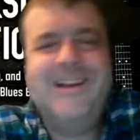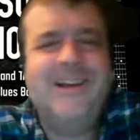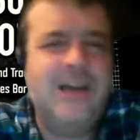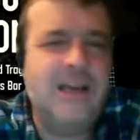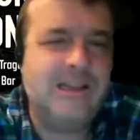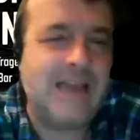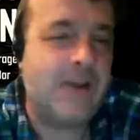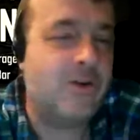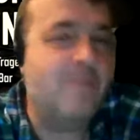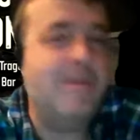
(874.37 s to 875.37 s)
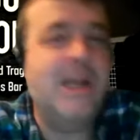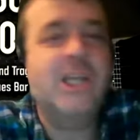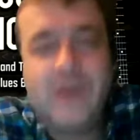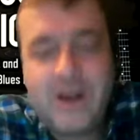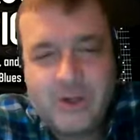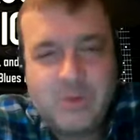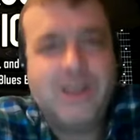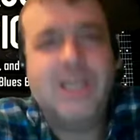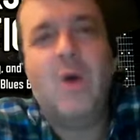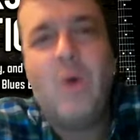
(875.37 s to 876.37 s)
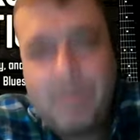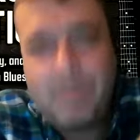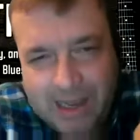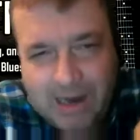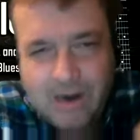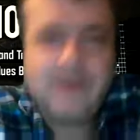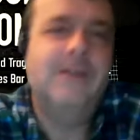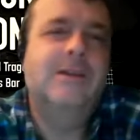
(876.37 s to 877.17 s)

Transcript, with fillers: Uh, Lander administrators would go up there.